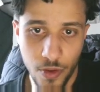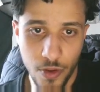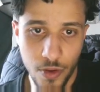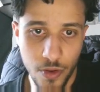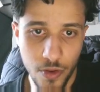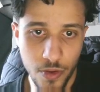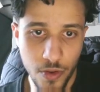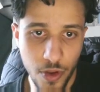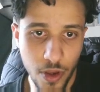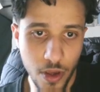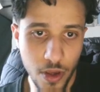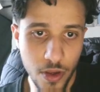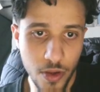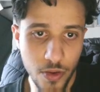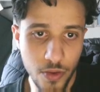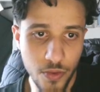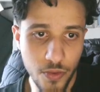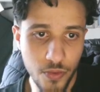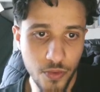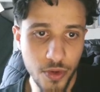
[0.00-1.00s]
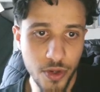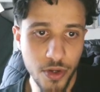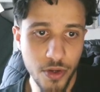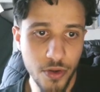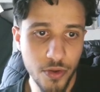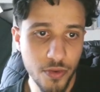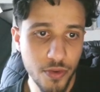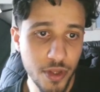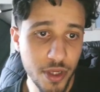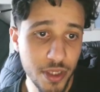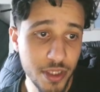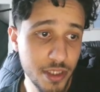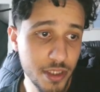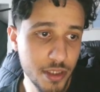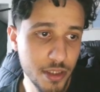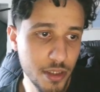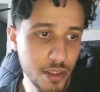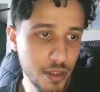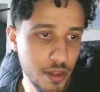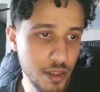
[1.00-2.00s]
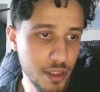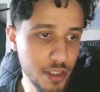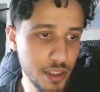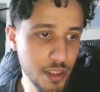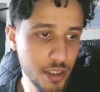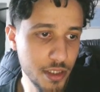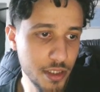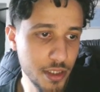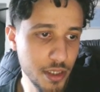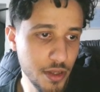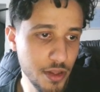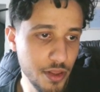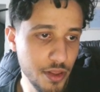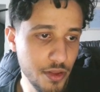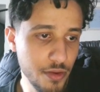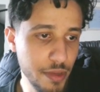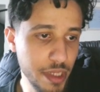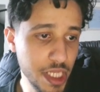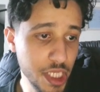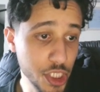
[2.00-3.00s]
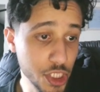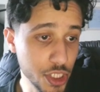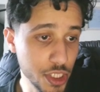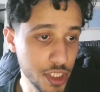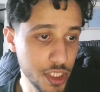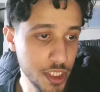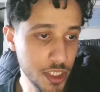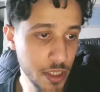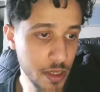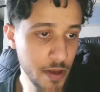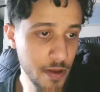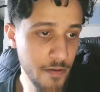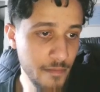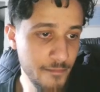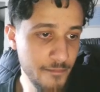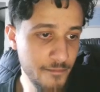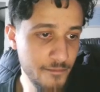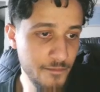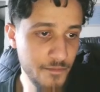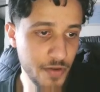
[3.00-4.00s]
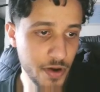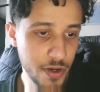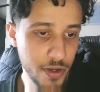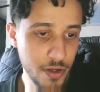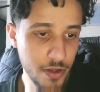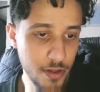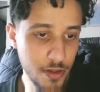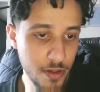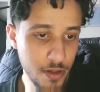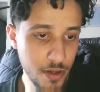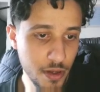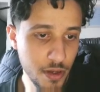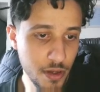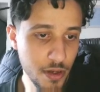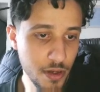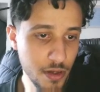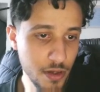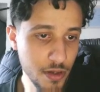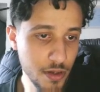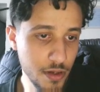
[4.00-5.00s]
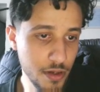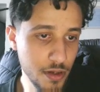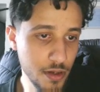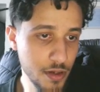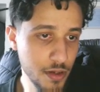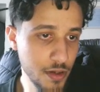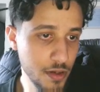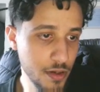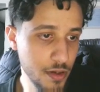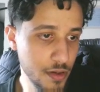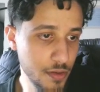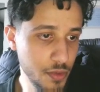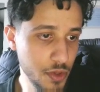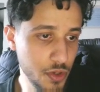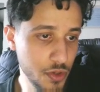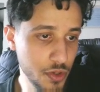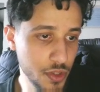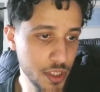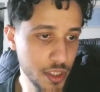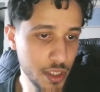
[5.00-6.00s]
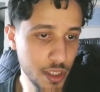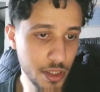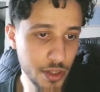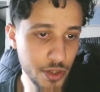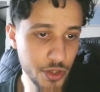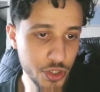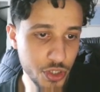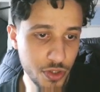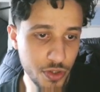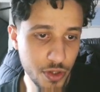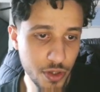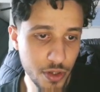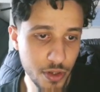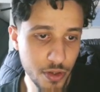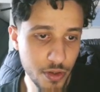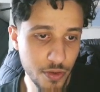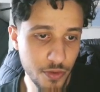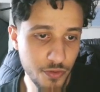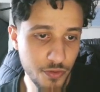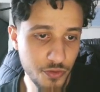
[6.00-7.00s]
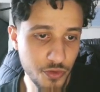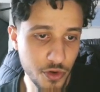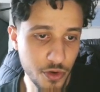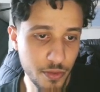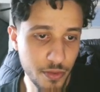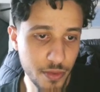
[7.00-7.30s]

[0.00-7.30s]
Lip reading: okay, we know that this is the malicious file because it launched from